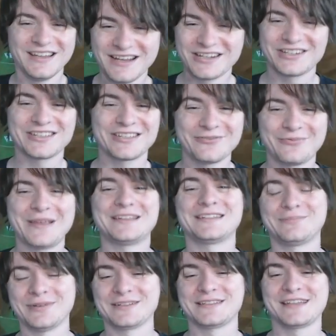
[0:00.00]
just a week
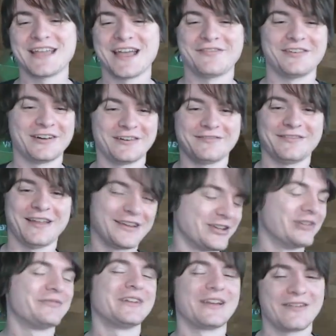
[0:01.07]
to put together of, like,
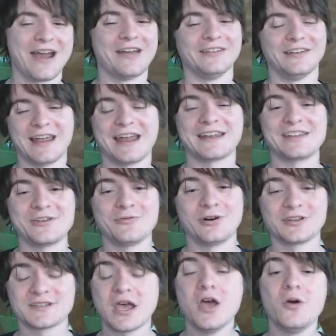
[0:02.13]
goofing around and adding new
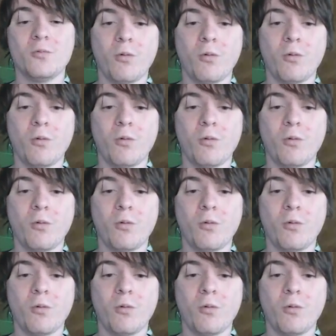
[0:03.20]
ores,